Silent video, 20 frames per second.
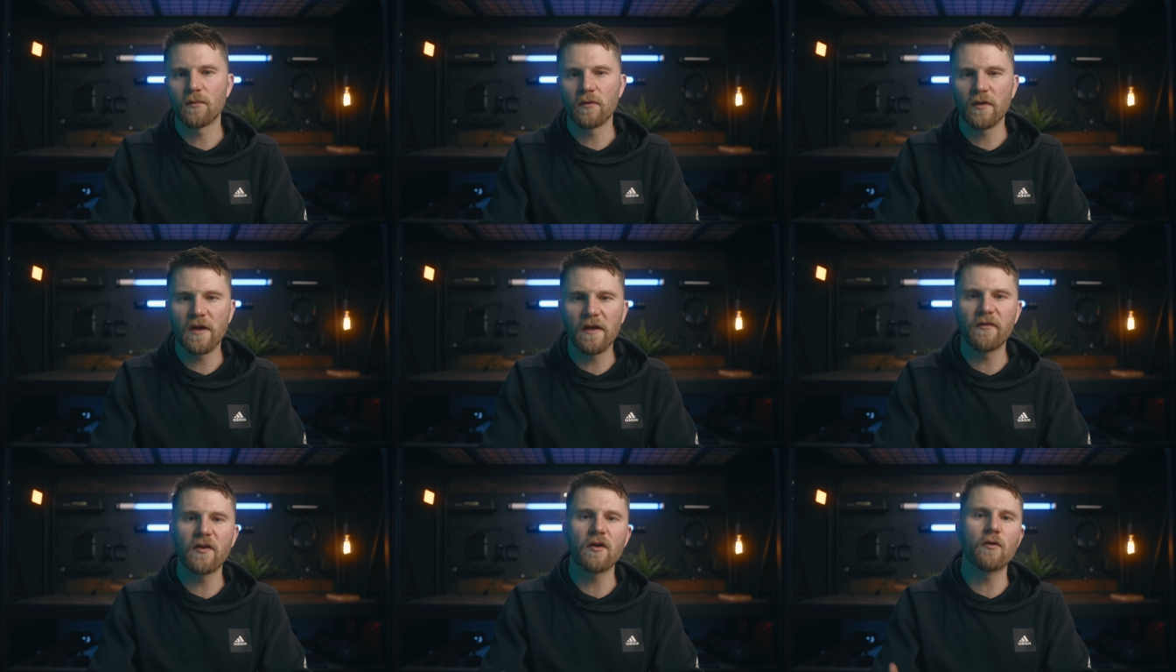will
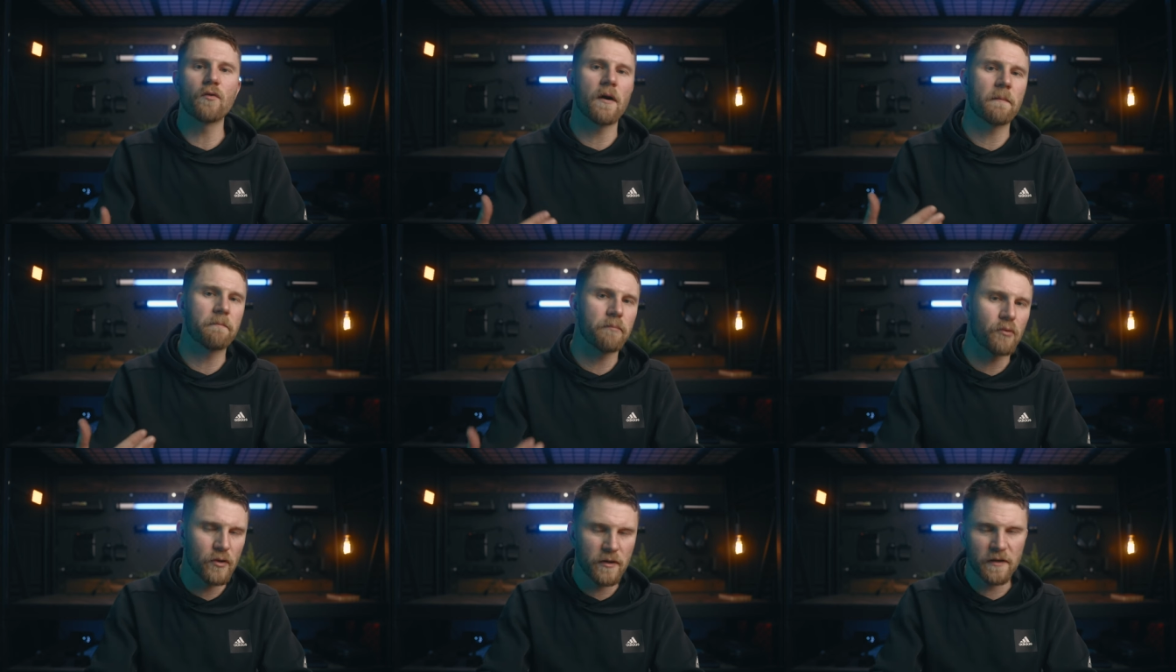give you
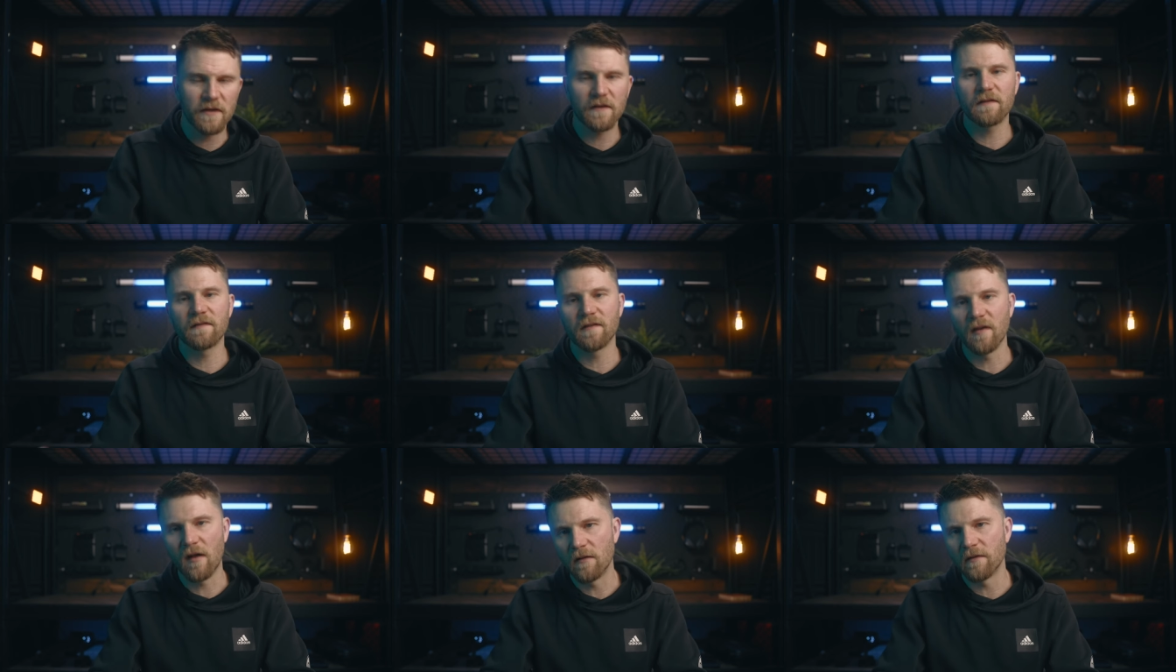a pretty
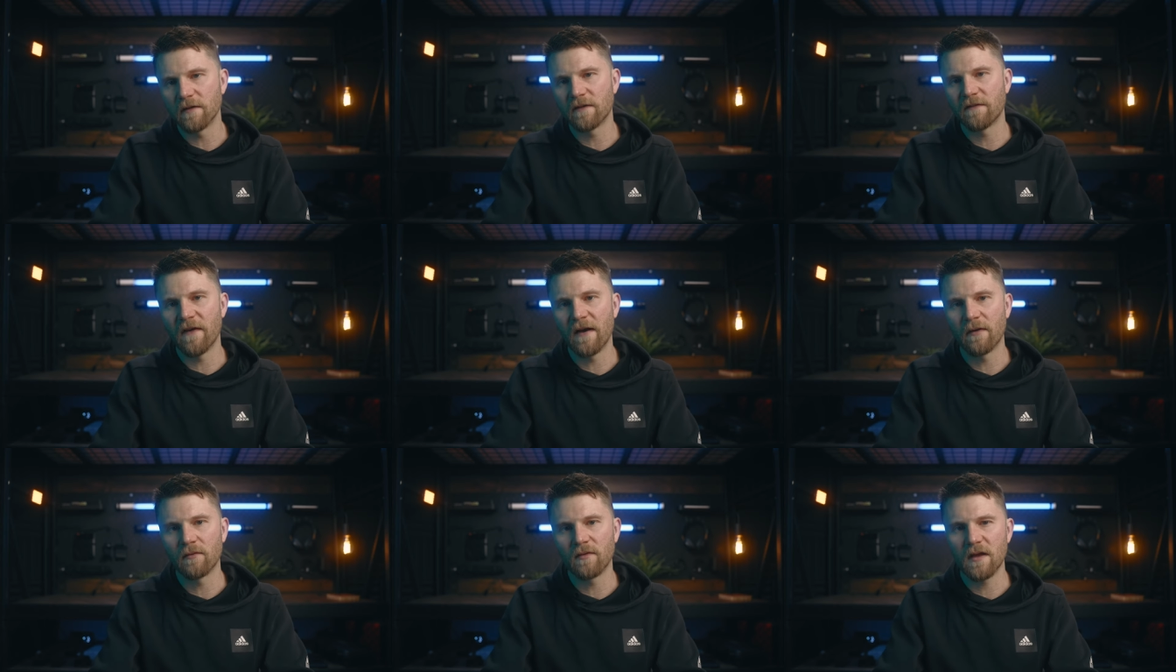solid
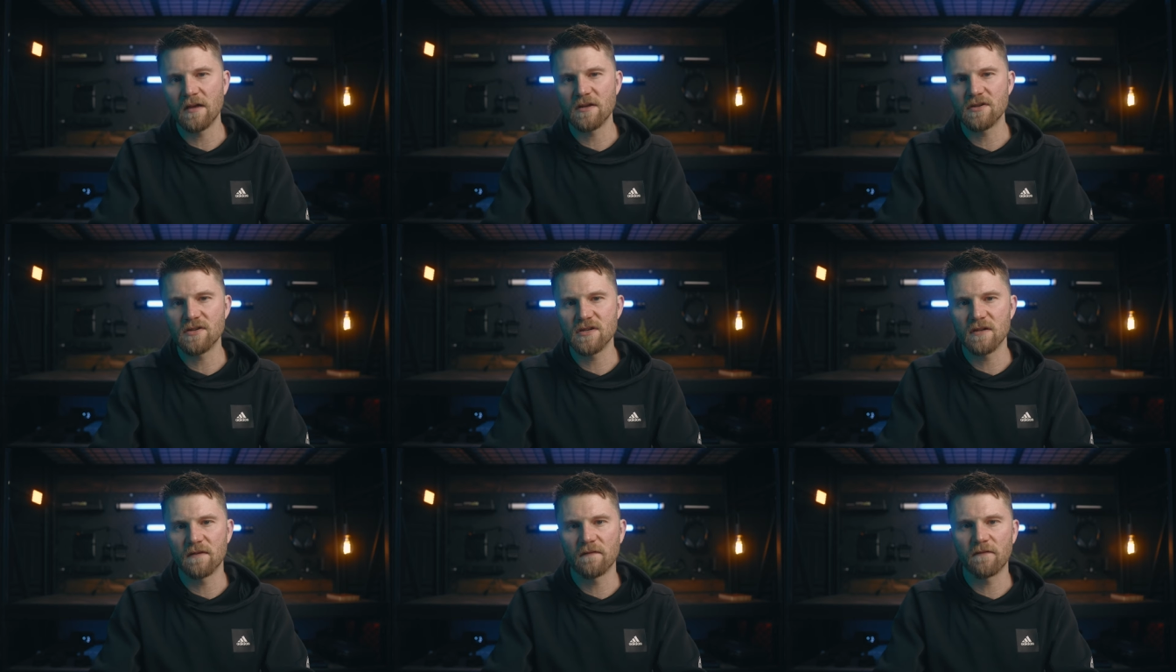
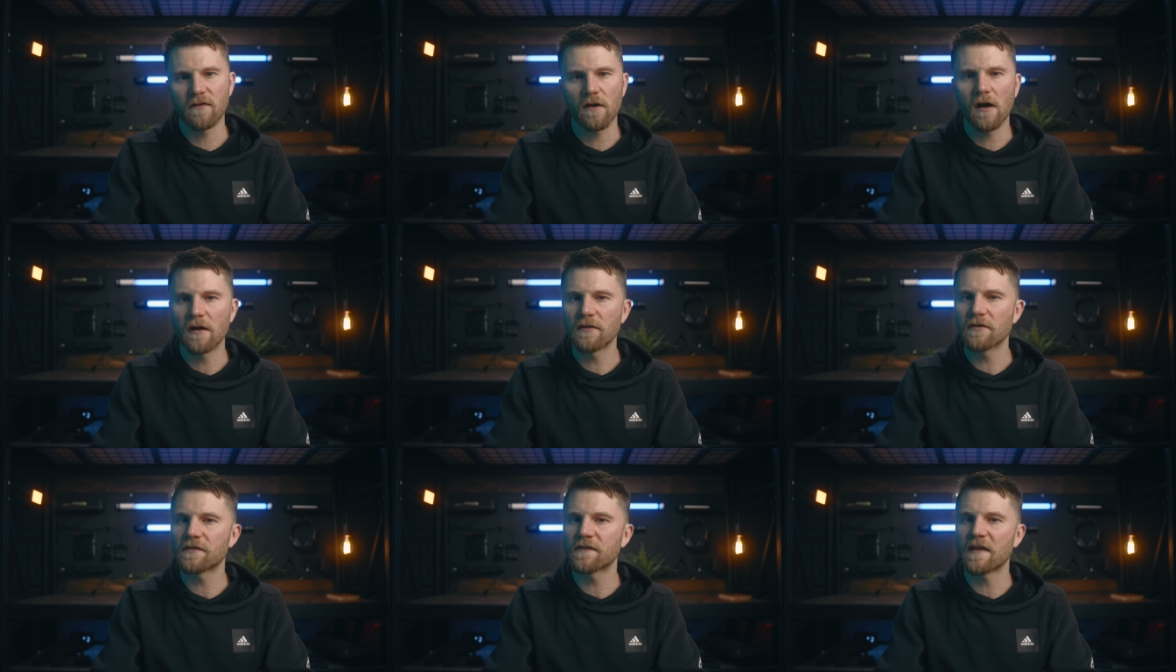foundation for
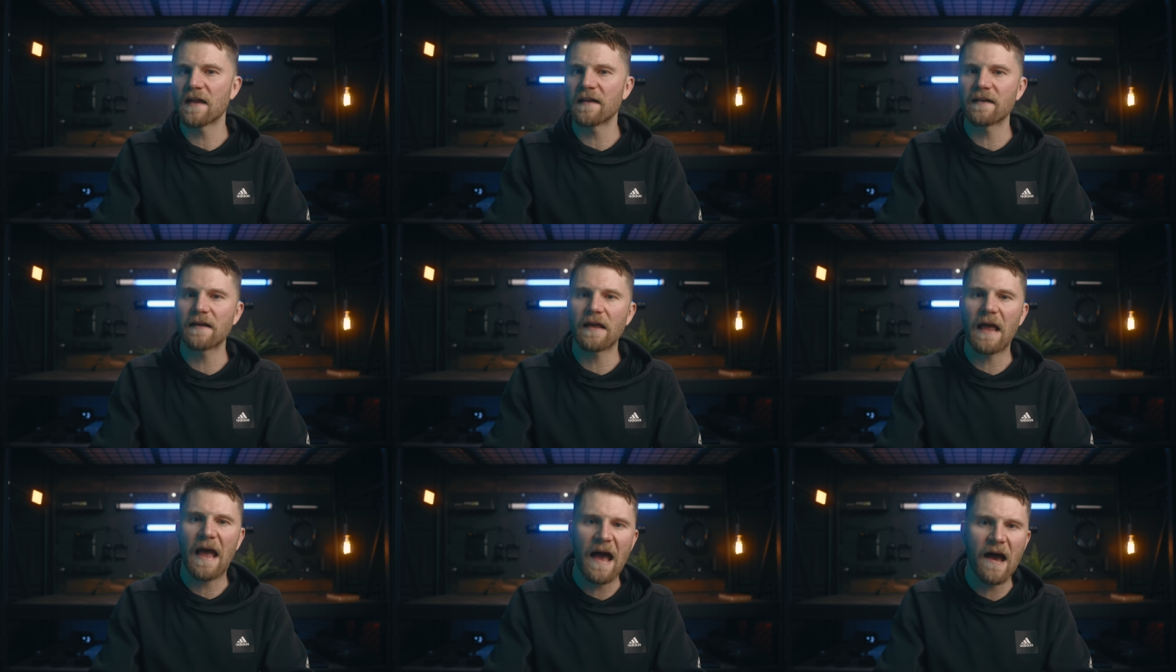
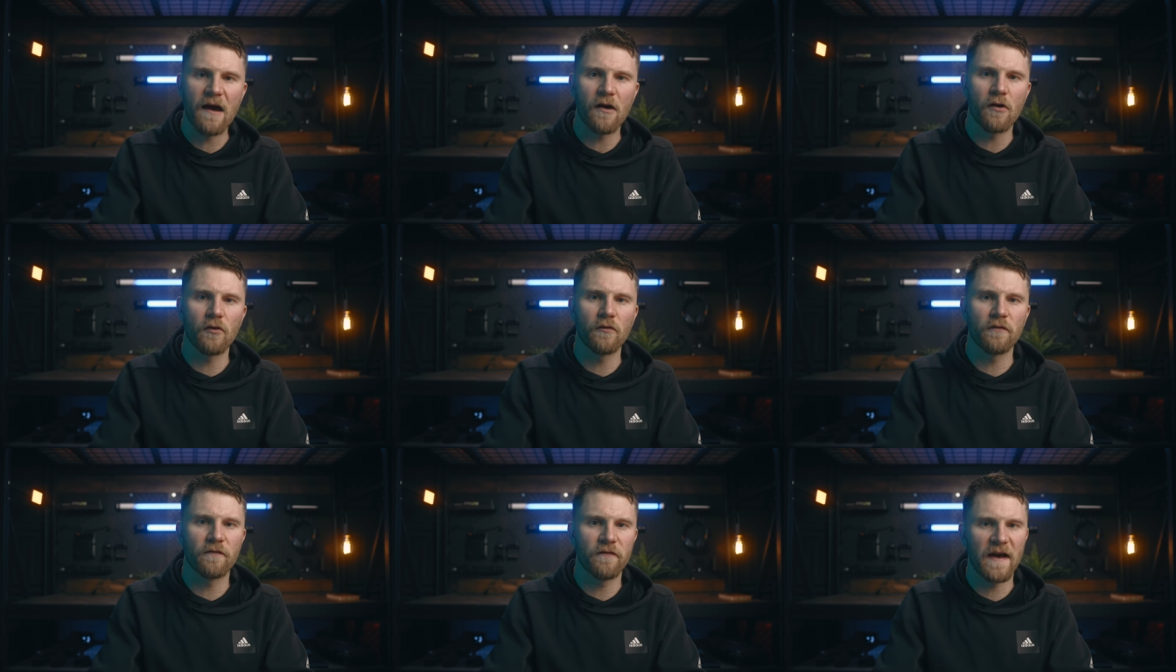understanding
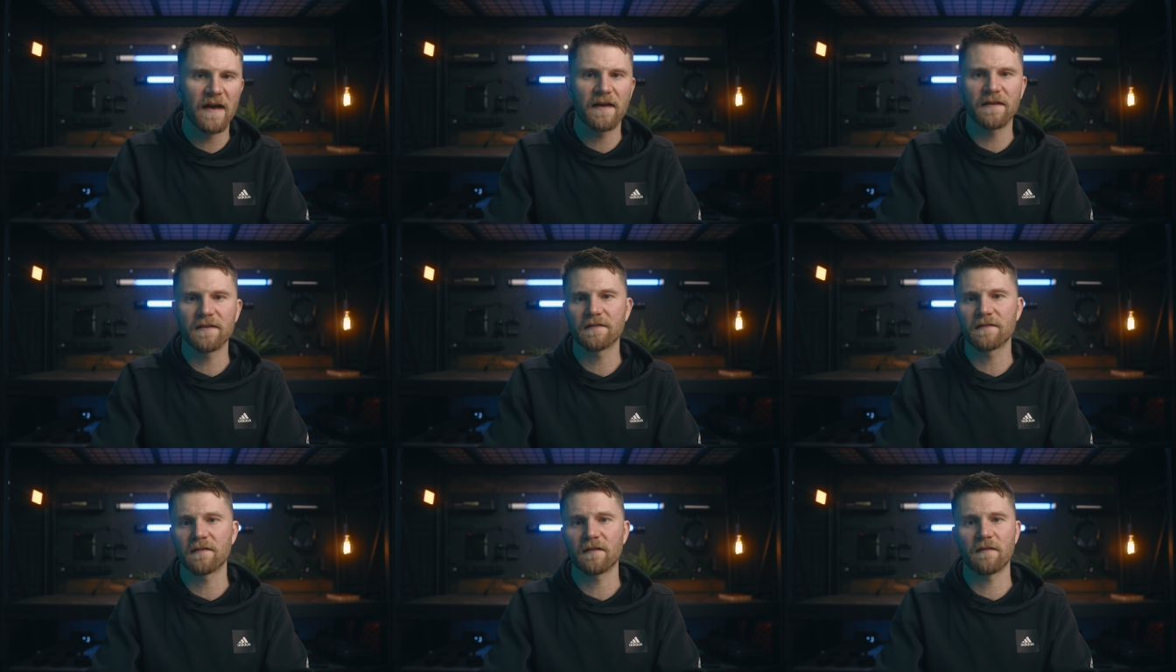how
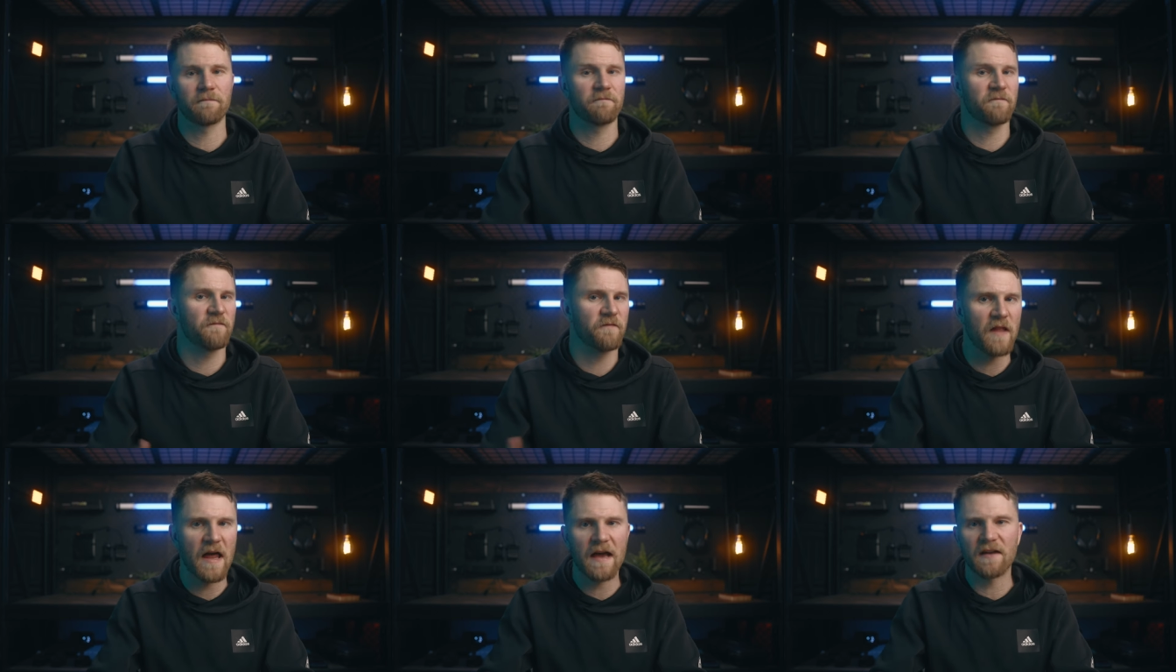fast a
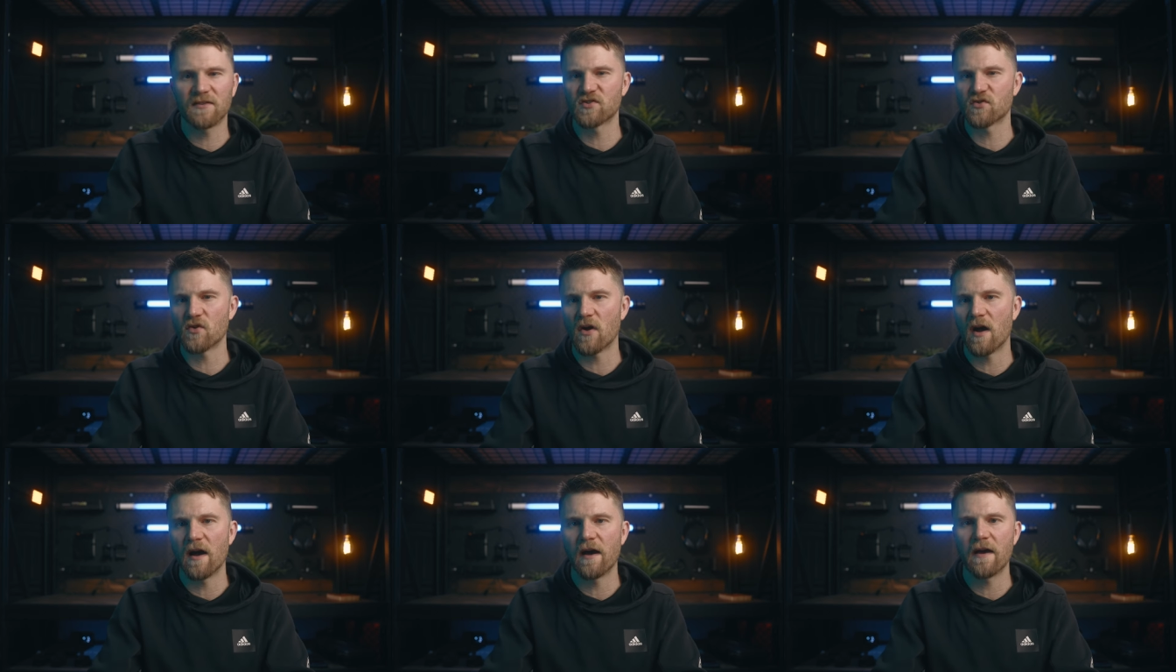flash
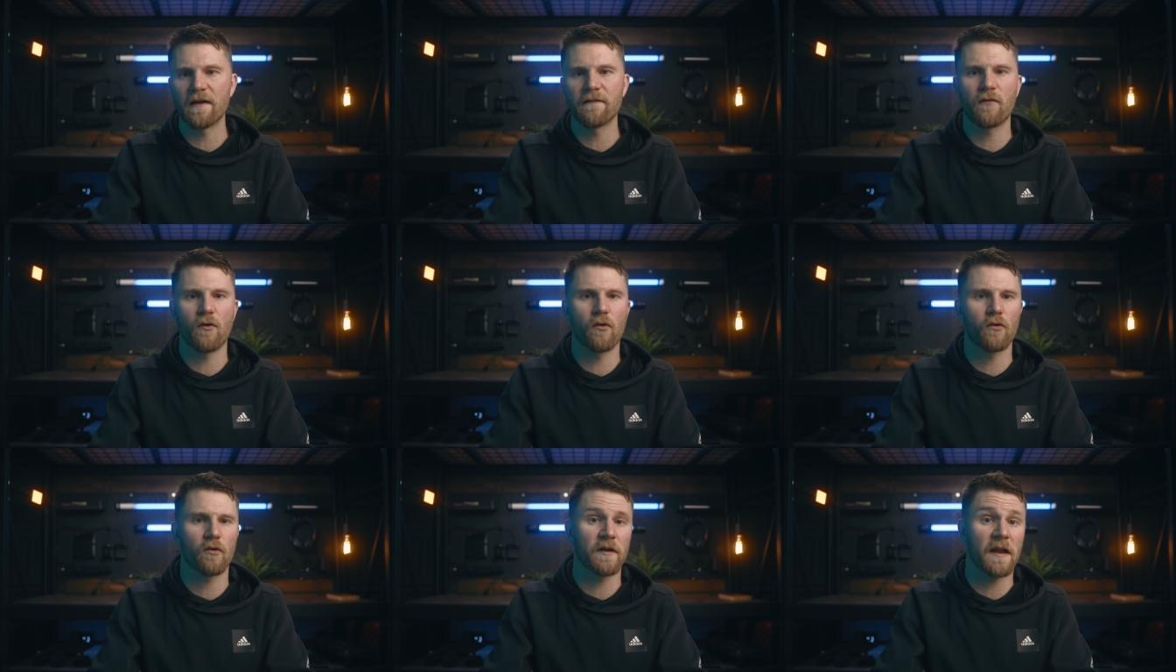
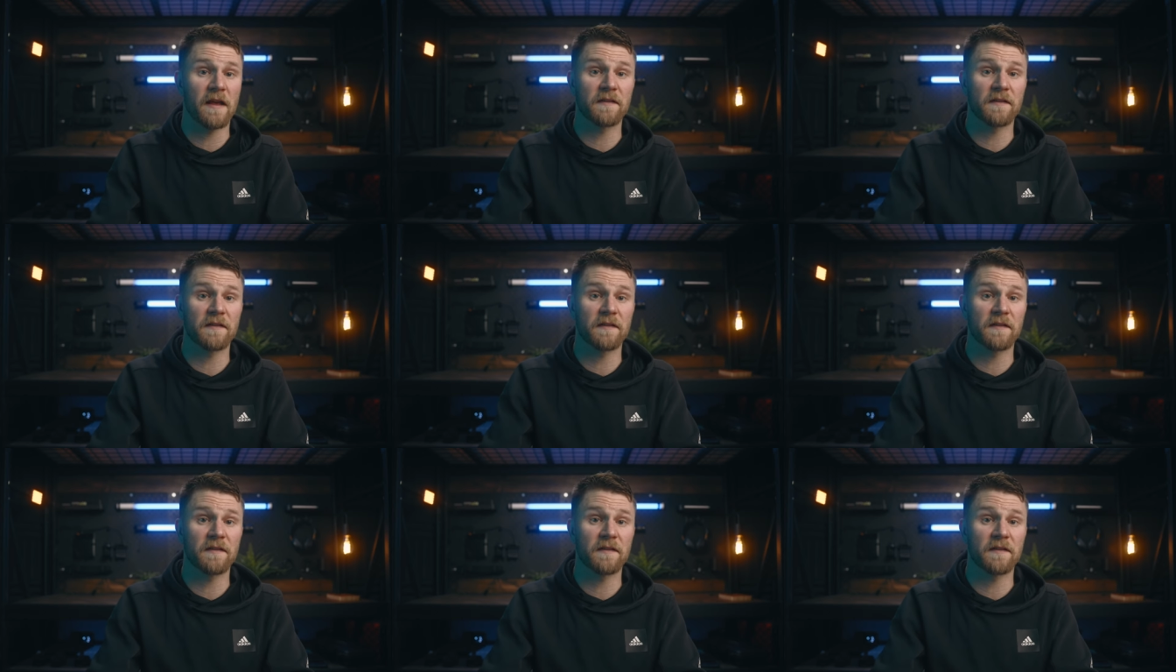drive or an